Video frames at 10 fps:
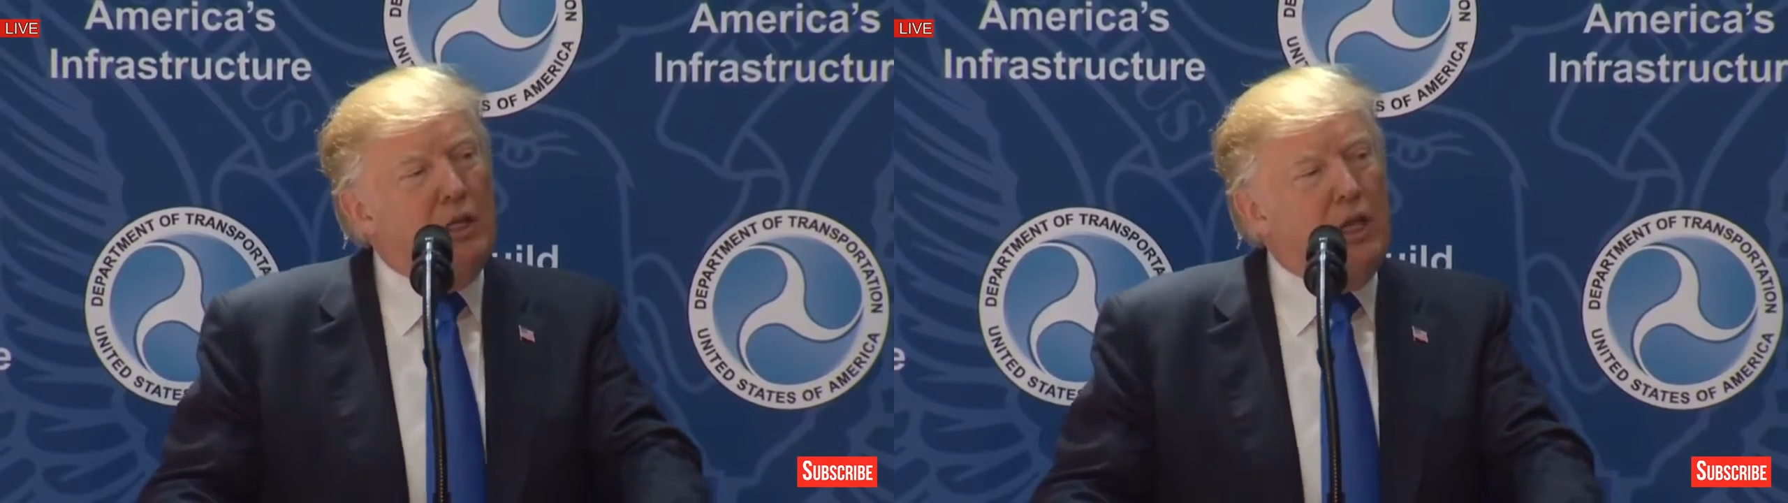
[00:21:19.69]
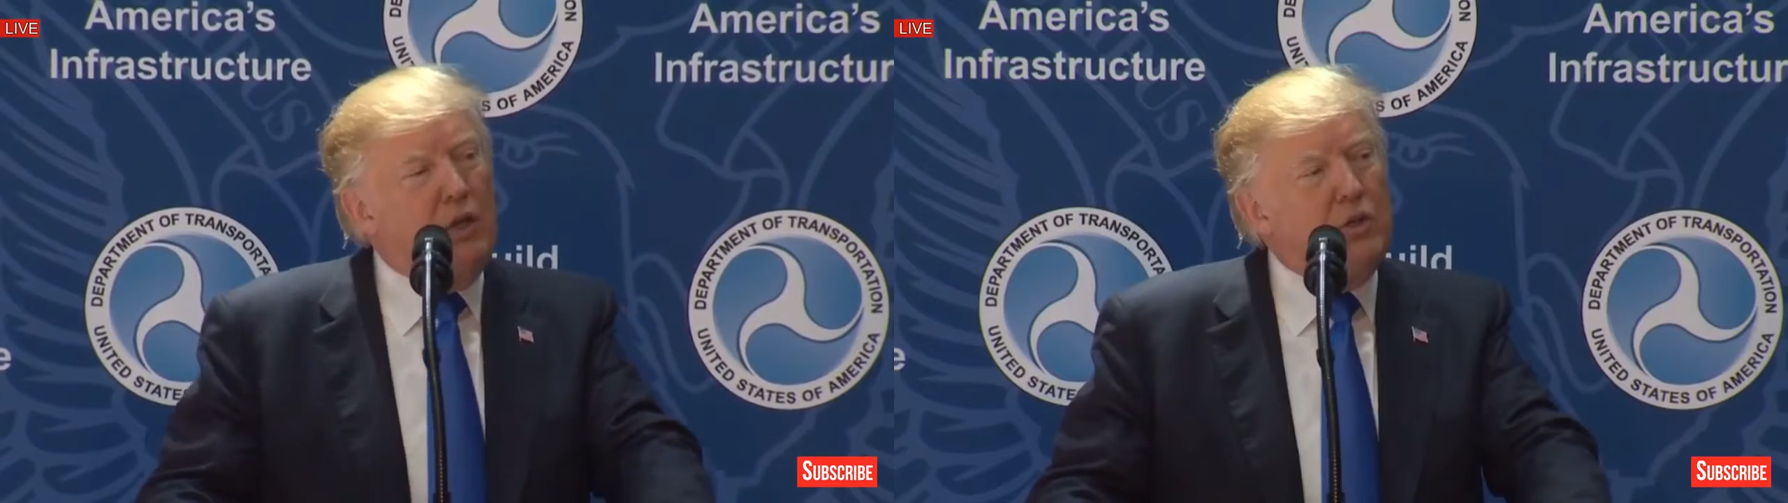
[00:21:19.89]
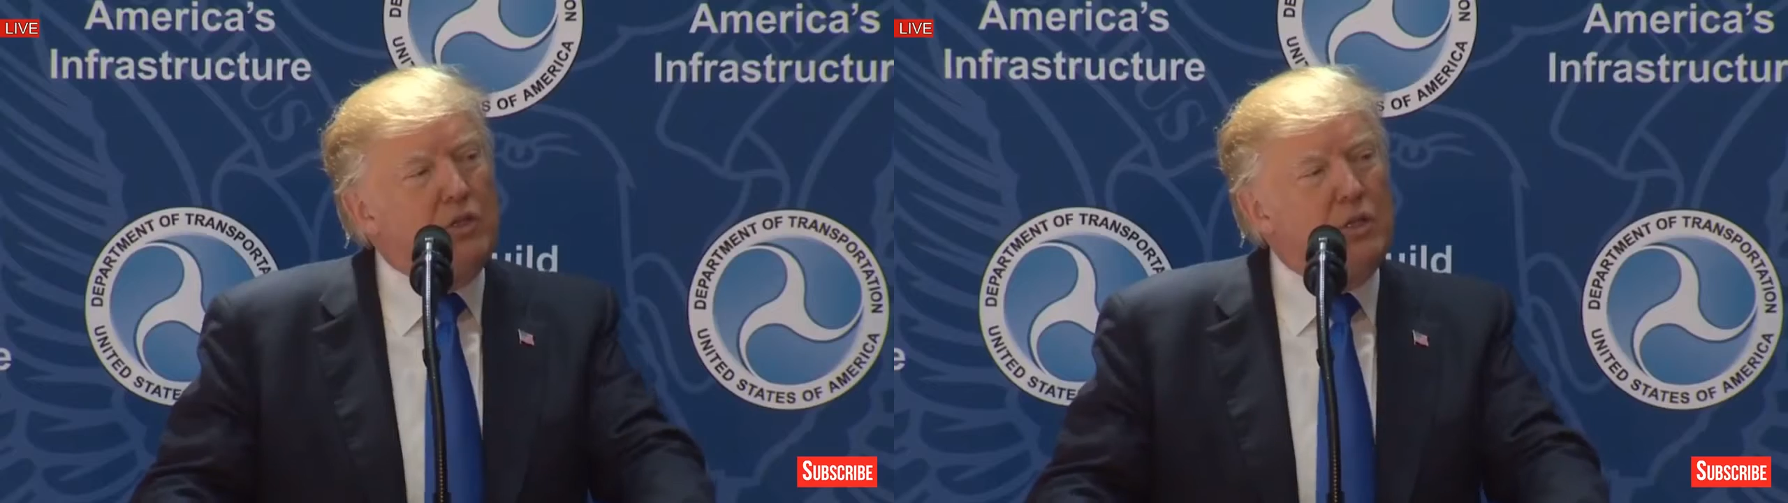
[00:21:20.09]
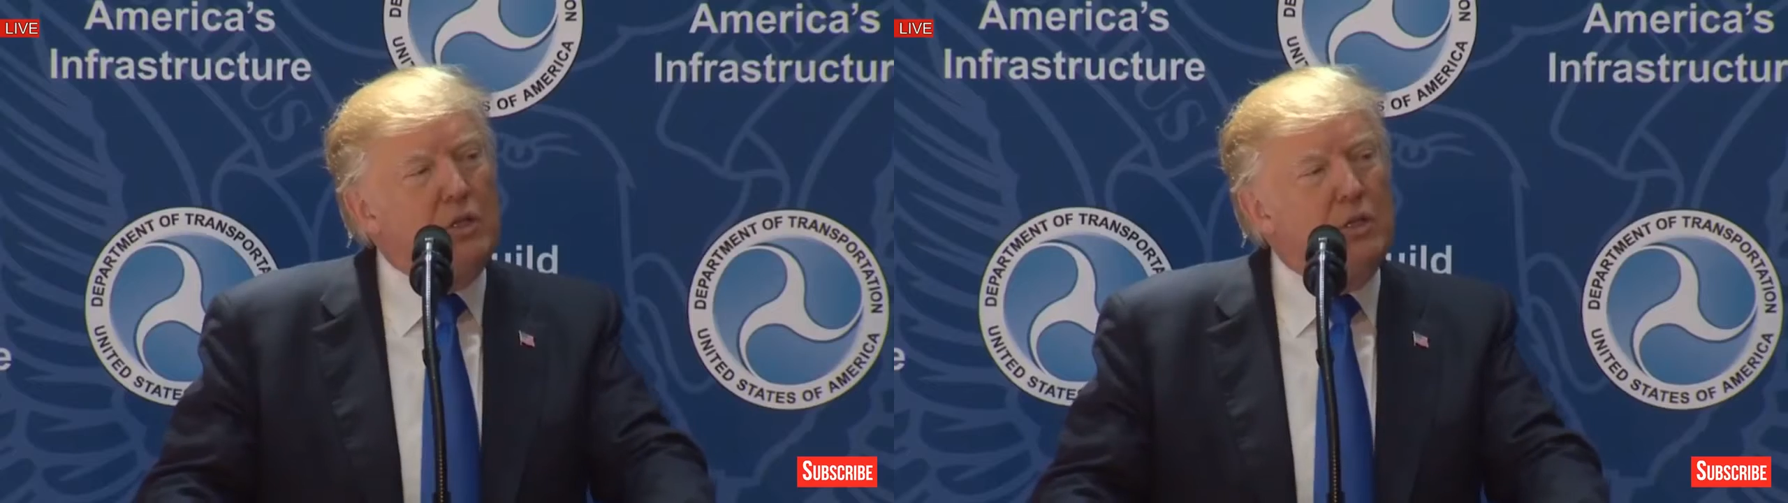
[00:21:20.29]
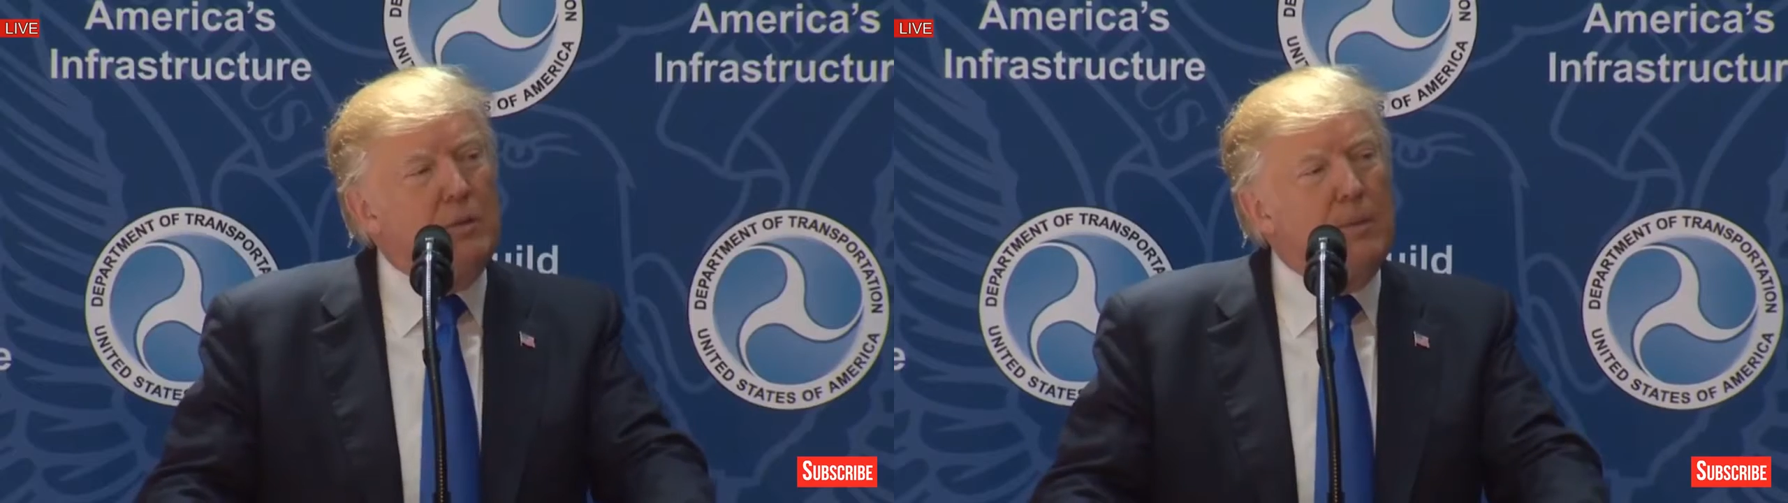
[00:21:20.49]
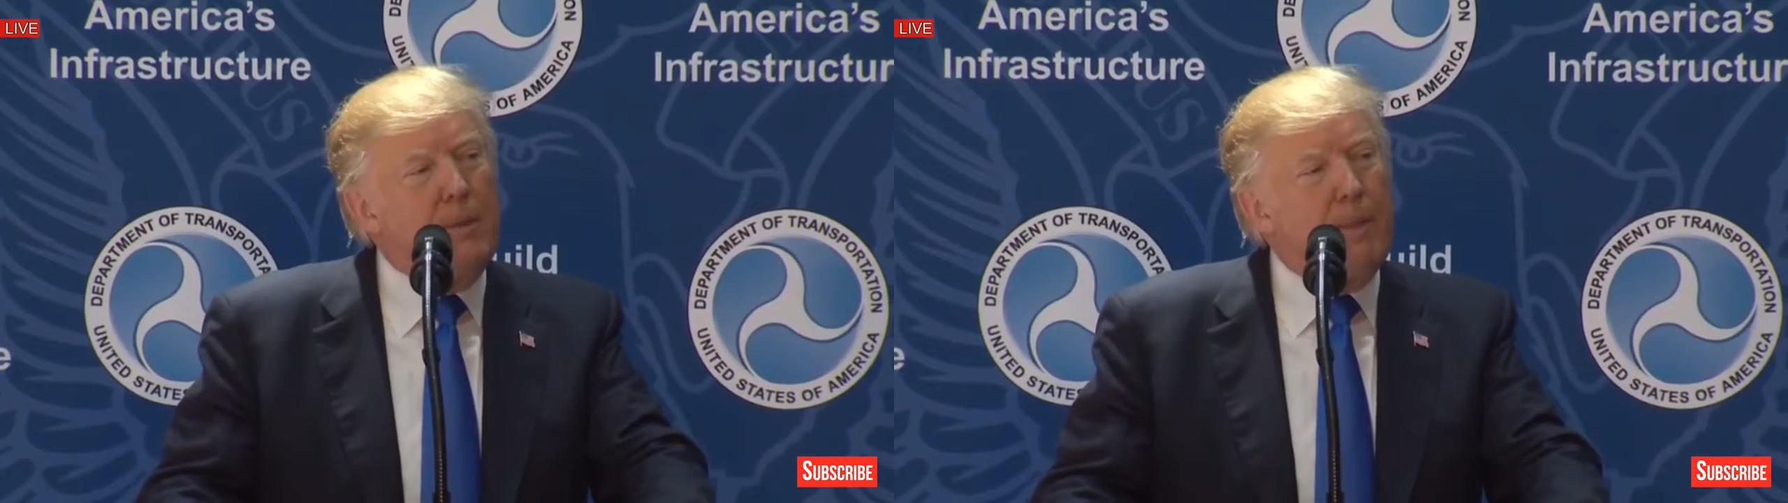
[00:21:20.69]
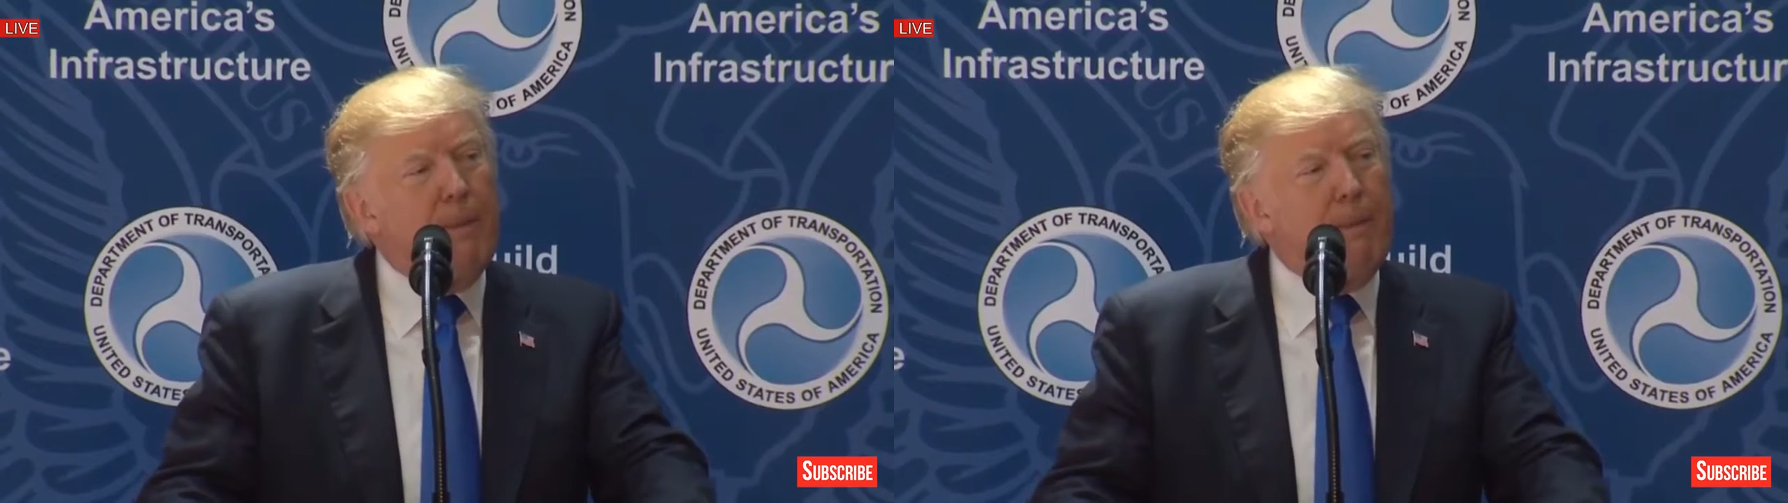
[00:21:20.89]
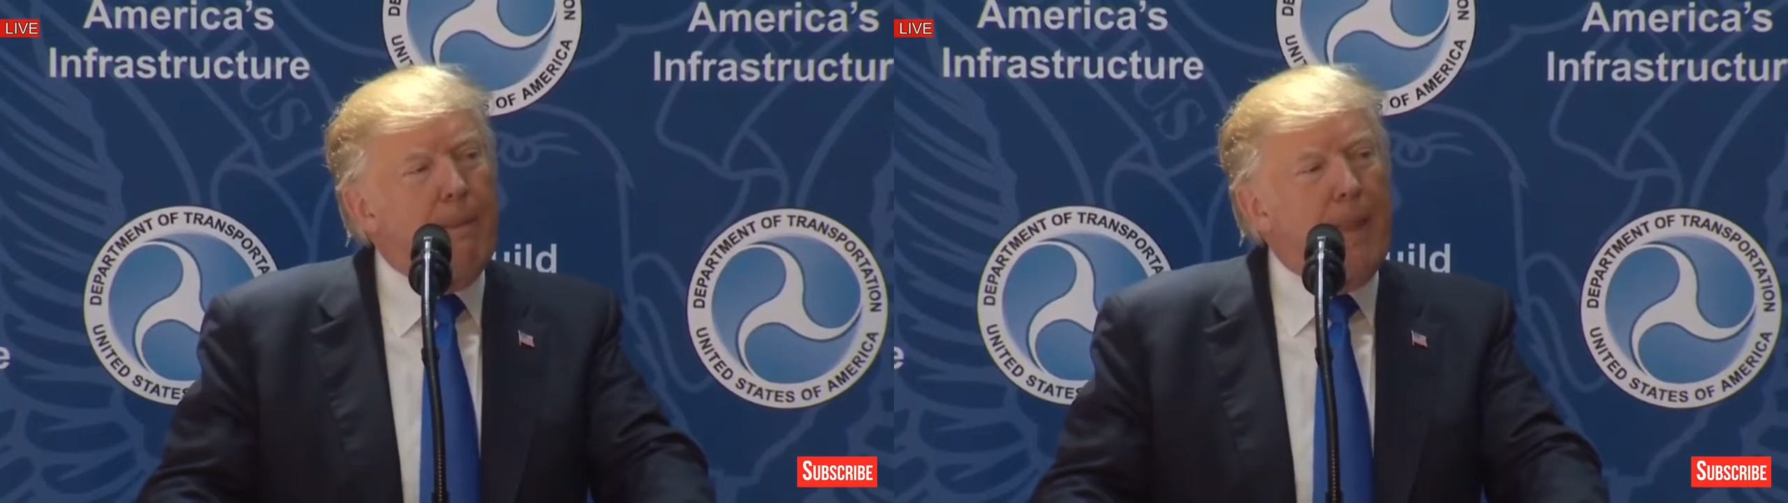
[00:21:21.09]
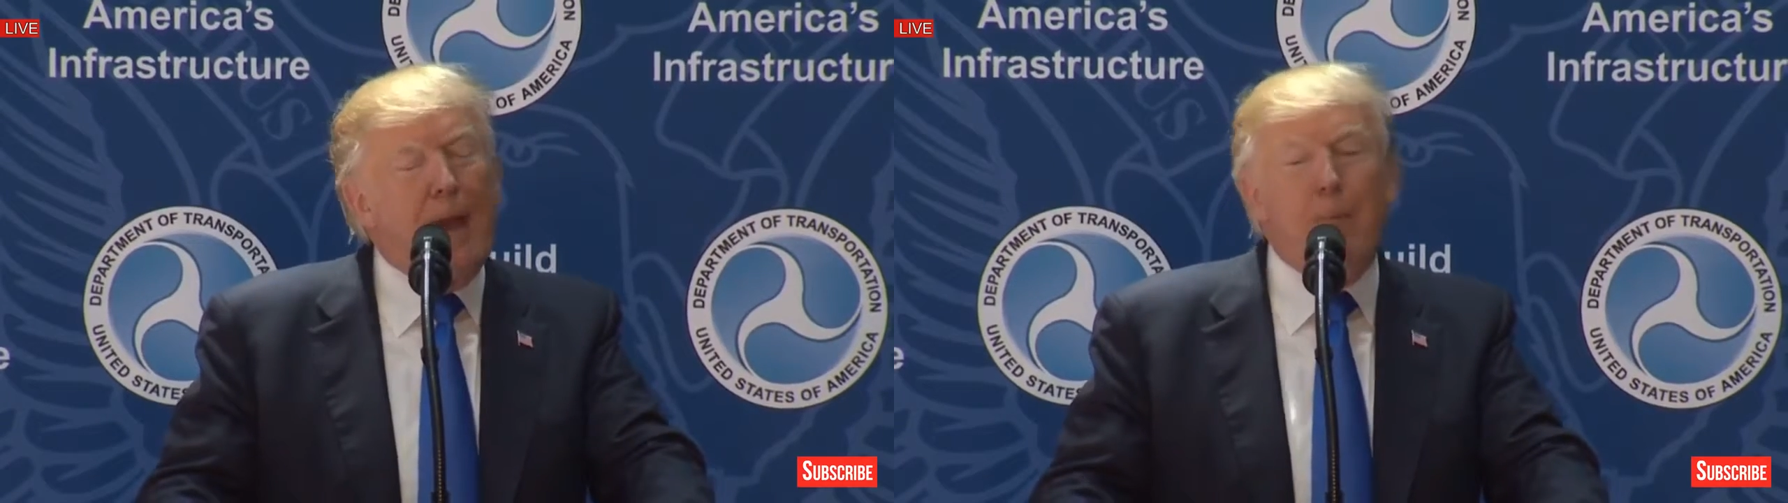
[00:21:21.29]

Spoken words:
leaders, I